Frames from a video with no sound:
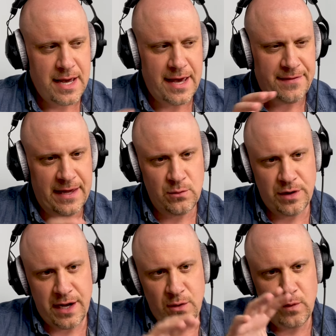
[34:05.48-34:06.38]
And then
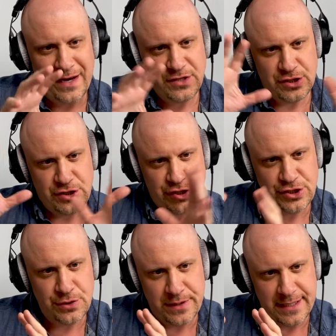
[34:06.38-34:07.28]
when I went to
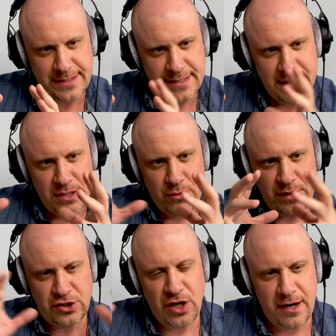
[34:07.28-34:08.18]
shoot it,
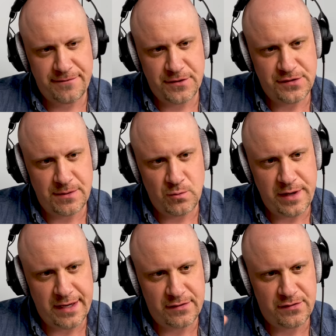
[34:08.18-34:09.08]
we shot for some
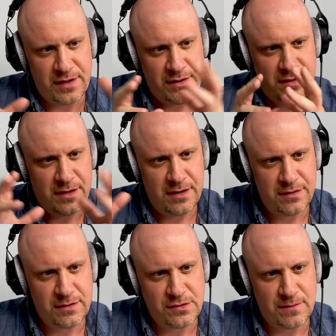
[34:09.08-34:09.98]
weeks, and
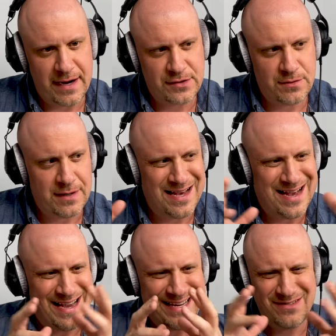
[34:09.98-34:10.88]
the director and
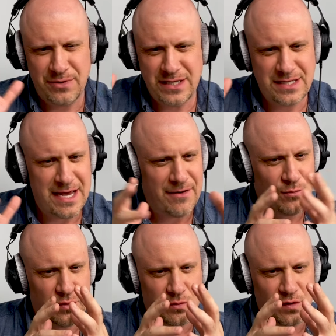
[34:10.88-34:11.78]
I, there
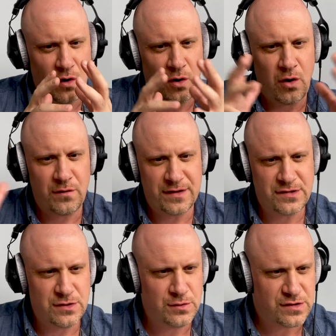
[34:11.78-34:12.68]
was all
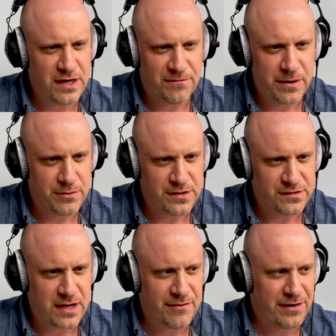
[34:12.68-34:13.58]
this new stuff we were
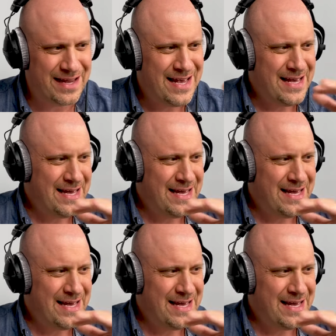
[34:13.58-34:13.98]
discovering.